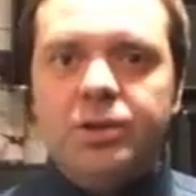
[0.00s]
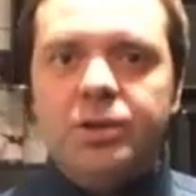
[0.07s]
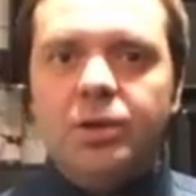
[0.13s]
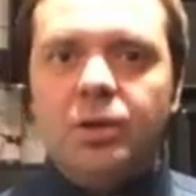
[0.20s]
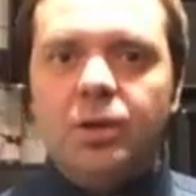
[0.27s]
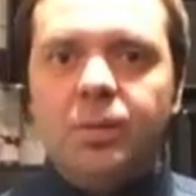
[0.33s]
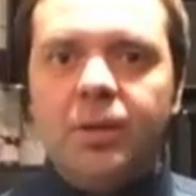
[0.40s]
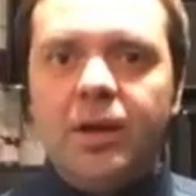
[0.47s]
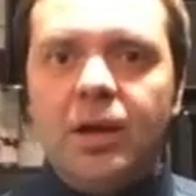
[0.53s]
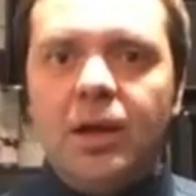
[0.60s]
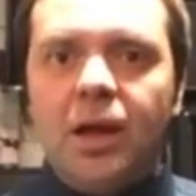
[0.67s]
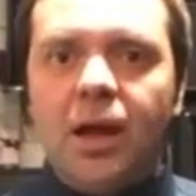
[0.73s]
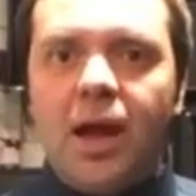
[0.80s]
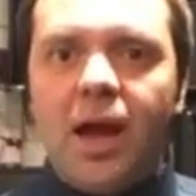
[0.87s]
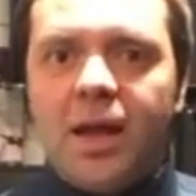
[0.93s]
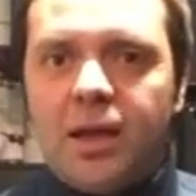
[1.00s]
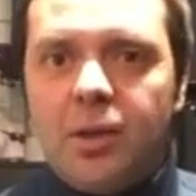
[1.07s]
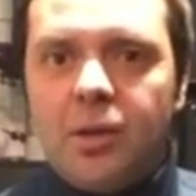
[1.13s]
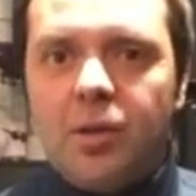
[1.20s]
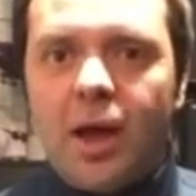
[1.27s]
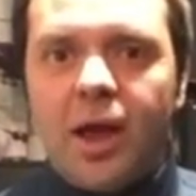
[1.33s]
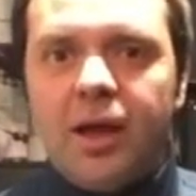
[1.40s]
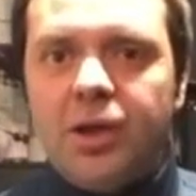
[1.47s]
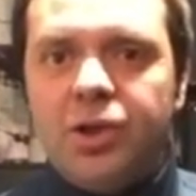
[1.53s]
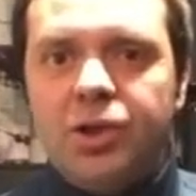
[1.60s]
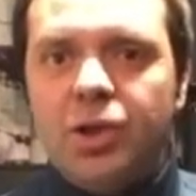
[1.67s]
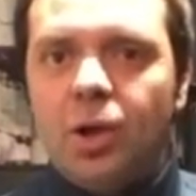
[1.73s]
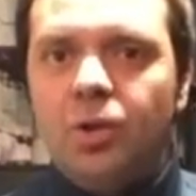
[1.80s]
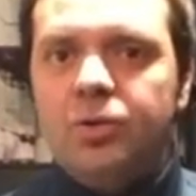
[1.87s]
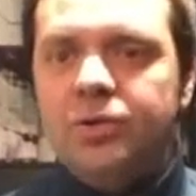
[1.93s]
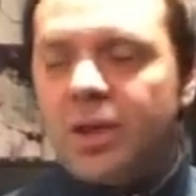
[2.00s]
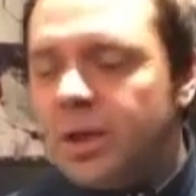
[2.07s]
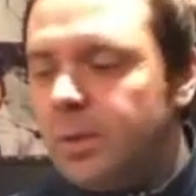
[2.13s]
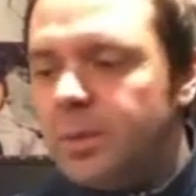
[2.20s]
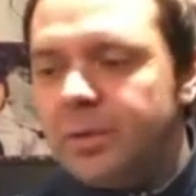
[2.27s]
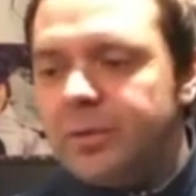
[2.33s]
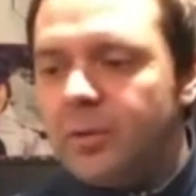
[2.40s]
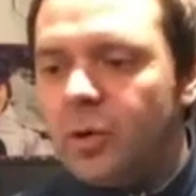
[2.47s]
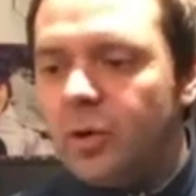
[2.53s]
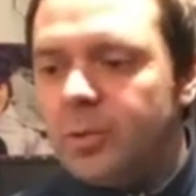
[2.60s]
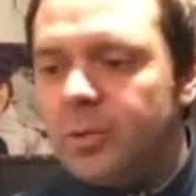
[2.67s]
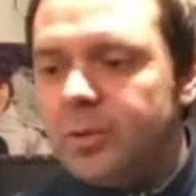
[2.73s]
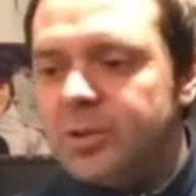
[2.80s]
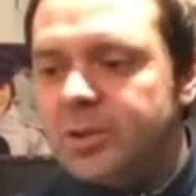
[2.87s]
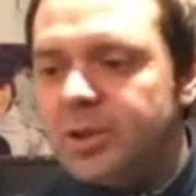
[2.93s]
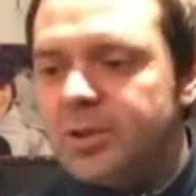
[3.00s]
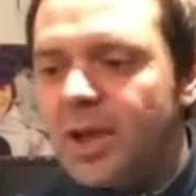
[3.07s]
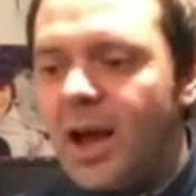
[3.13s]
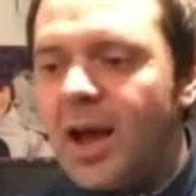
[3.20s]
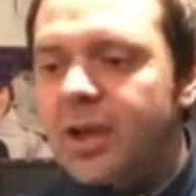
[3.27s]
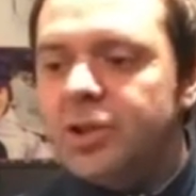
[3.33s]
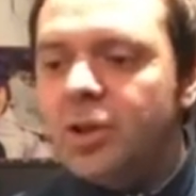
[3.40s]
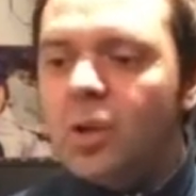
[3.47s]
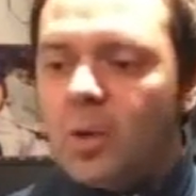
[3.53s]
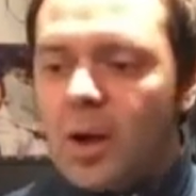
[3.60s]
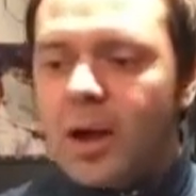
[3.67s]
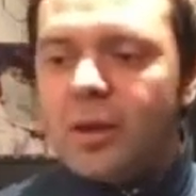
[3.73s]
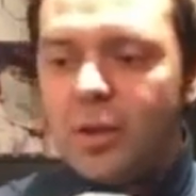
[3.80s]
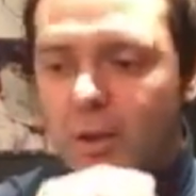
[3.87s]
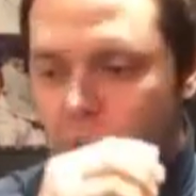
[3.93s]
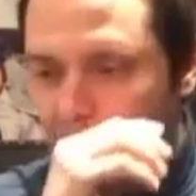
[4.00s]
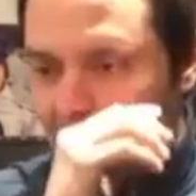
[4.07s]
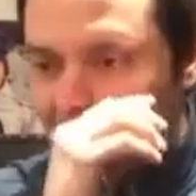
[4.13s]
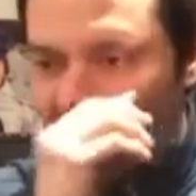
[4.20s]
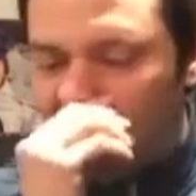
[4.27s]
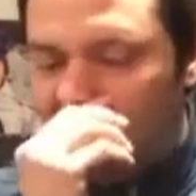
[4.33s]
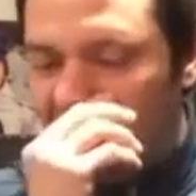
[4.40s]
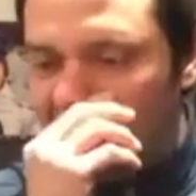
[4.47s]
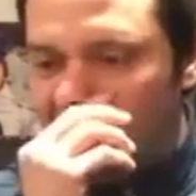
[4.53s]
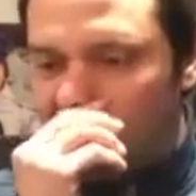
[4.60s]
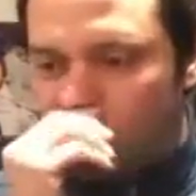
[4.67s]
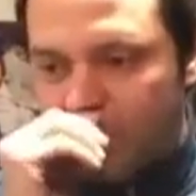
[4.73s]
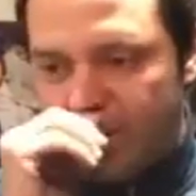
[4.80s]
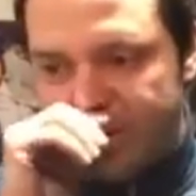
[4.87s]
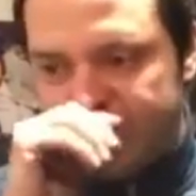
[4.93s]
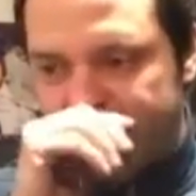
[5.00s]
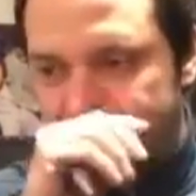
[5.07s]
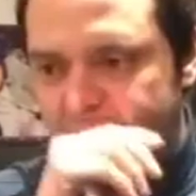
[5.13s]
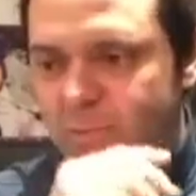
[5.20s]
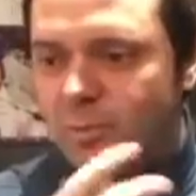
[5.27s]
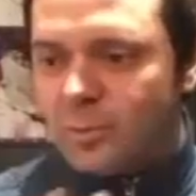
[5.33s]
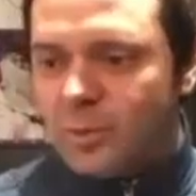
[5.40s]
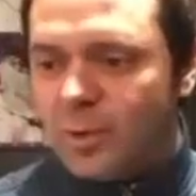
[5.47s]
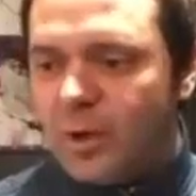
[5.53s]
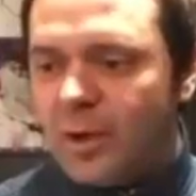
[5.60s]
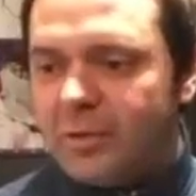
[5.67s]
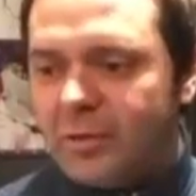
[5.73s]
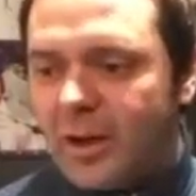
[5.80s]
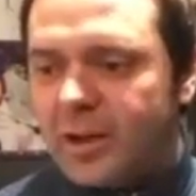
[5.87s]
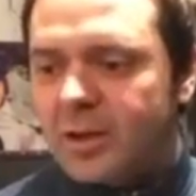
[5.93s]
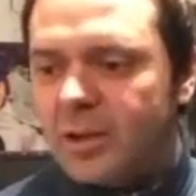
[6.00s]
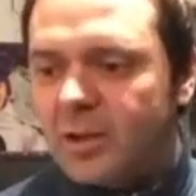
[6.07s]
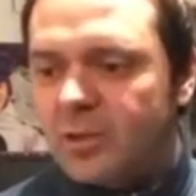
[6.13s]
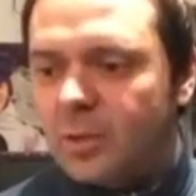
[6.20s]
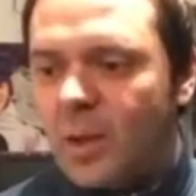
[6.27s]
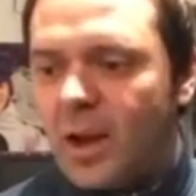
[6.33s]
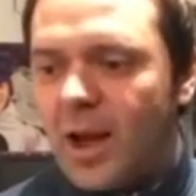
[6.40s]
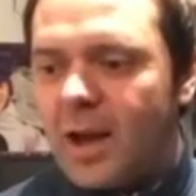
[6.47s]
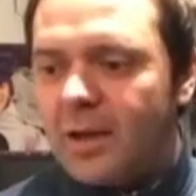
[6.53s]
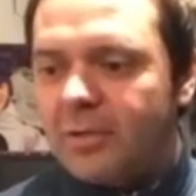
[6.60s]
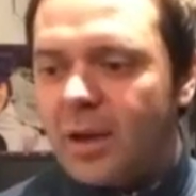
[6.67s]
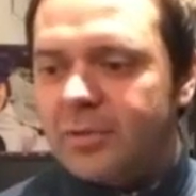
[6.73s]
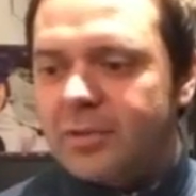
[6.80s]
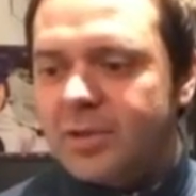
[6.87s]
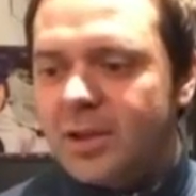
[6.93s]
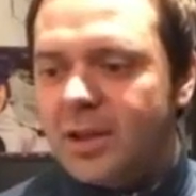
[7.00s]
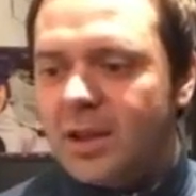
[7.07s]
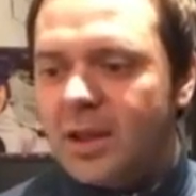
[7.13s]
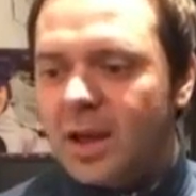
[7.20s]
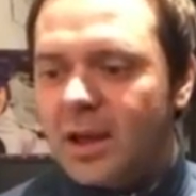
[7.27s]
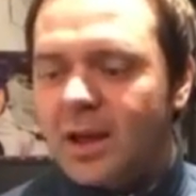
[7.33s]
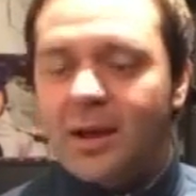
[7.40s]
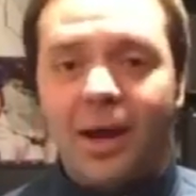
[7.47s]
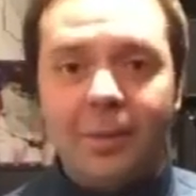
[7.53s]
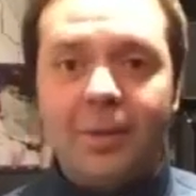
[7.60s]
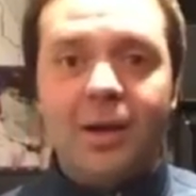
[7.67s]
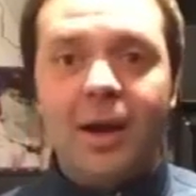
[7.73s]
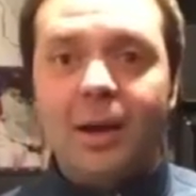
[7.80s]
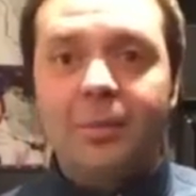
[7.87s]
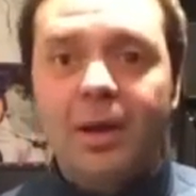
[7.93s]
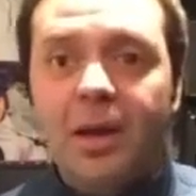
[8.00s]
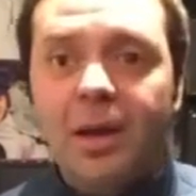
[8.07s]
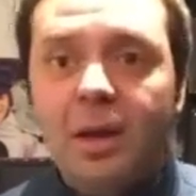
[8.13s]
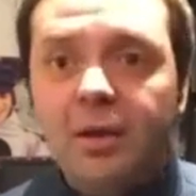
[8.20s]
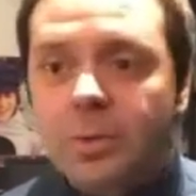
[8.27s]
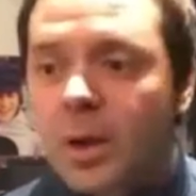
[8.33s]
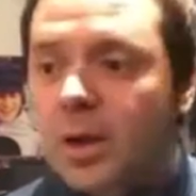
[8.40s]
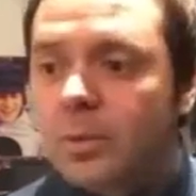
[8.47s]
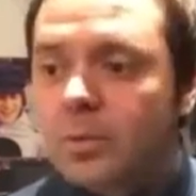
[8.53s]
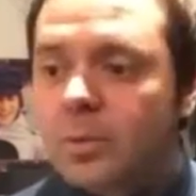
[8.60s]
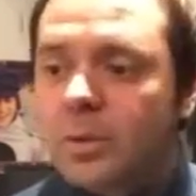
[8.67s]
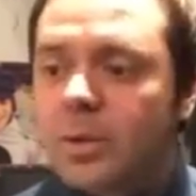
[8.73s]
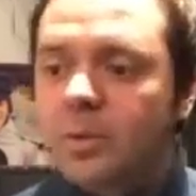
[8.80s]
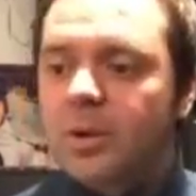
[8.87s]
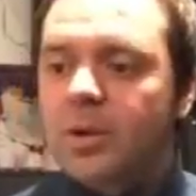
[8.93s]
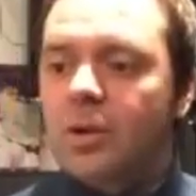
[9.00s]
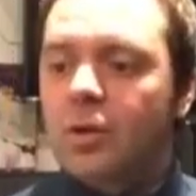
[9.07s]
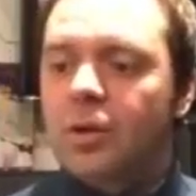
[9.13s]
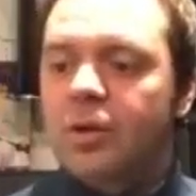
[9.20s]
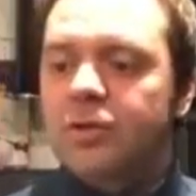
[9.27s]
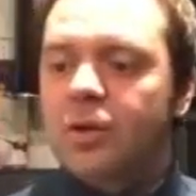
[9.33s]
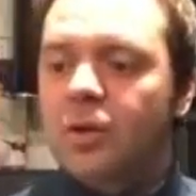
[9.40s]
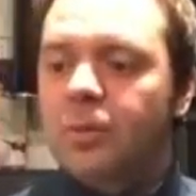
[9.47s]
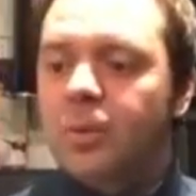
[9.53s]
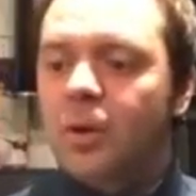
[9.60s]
Do you know what I mean? Any shows, any performances. Do you know what I think it's affecting as well? I've seen it, and I'm in it as well with the things they do.